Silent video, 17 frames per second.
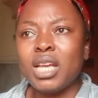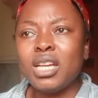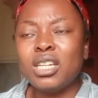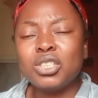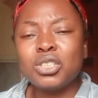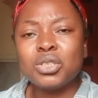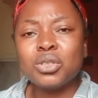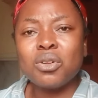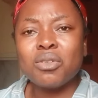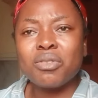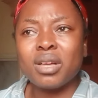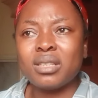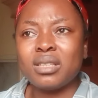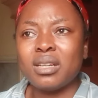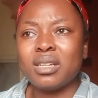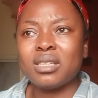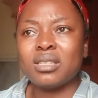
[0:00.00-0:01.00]
ensure
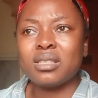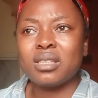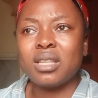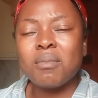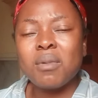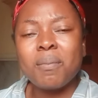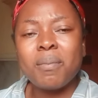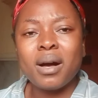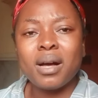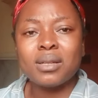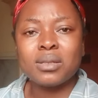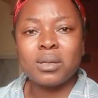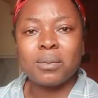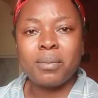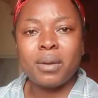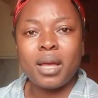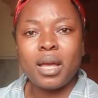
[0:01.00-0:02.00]
that there is stable power
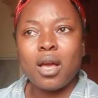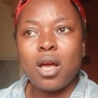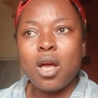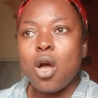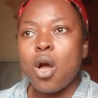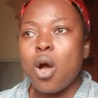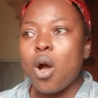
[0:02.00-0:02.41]
supply.